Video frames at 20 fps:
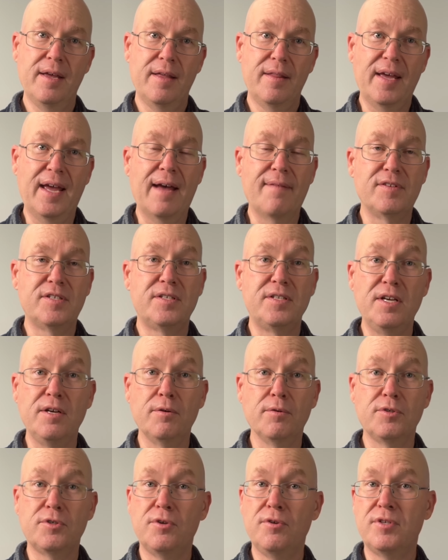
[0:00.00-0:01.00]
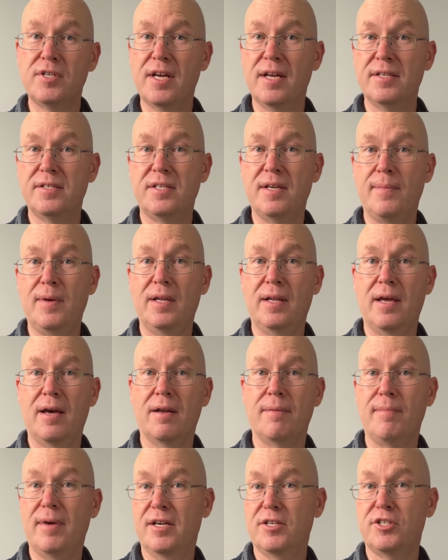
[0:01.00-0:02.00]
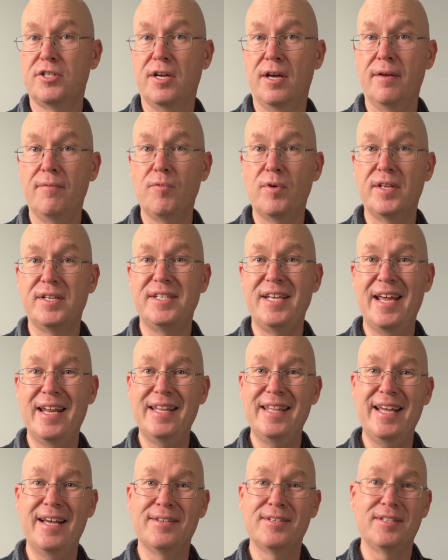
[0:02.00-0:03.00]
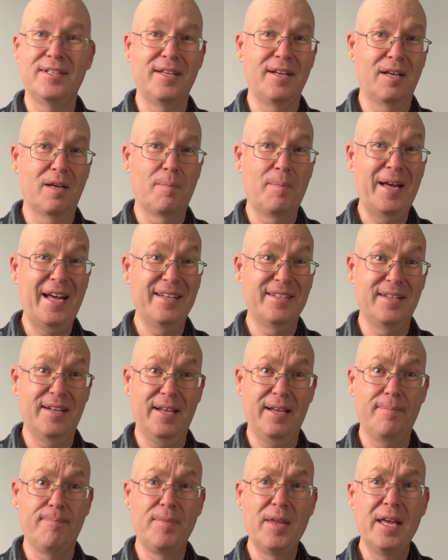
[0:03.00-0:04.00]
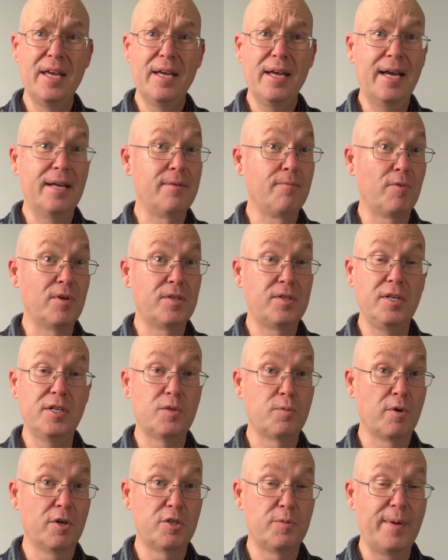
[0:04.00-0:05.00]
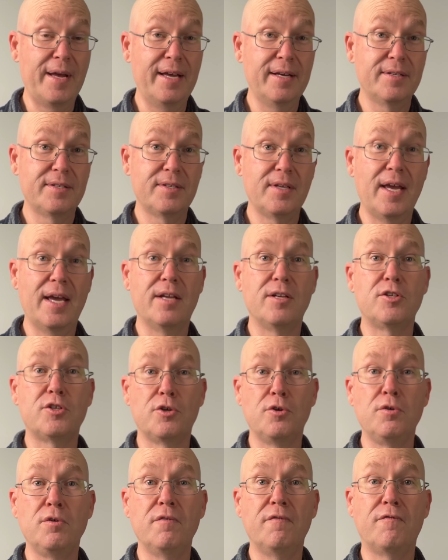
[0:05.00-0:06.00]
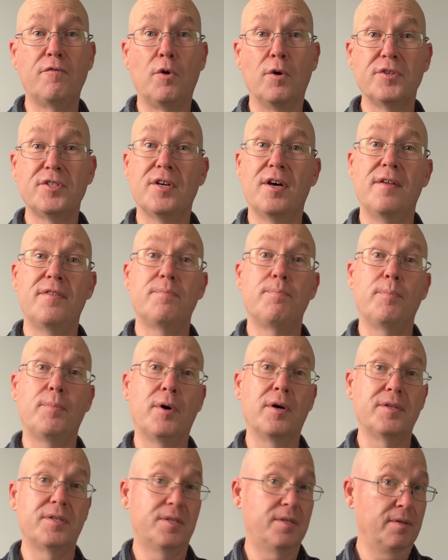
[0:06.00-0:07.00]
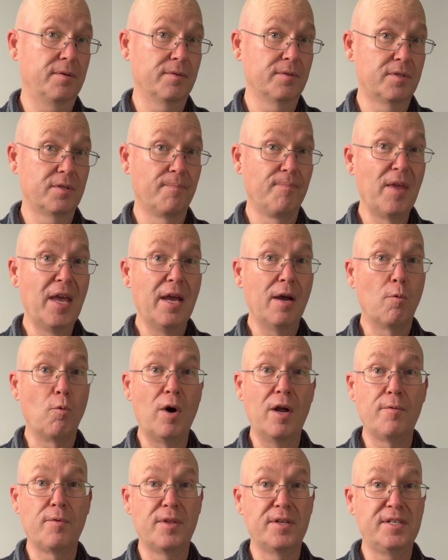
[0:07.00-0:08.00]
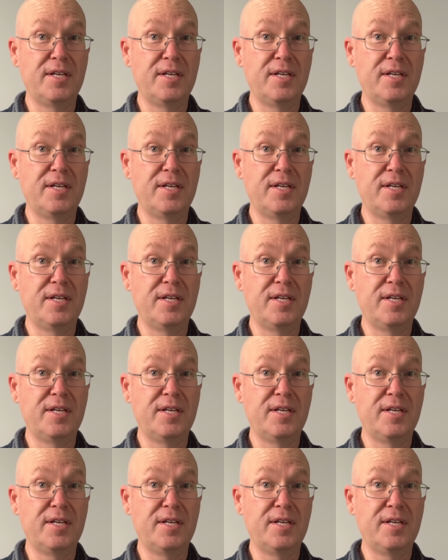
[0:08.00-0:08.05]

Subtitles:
They have a single 2-ton semi-lauter mash tun with a 10,000 litre capacity, and with 6 washbacks and 2 Forsyth pot stills, one with a